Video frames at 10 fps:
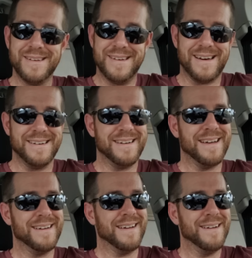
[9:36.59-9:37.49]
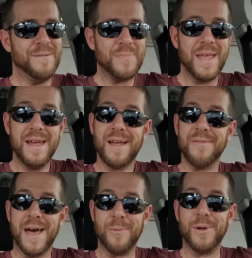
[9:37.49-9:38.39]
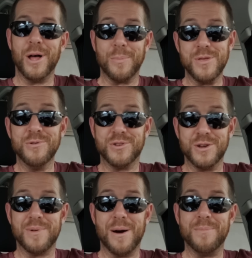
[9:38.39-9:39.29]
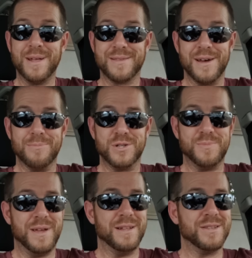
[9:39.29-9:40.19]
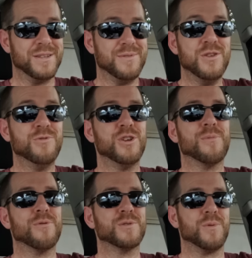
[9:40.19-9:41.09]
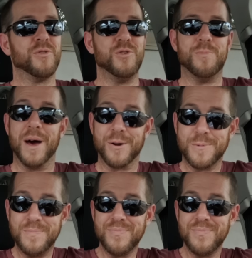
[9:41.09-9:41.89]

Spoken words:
That will help YouTube out big time, which means YouTubers will do better,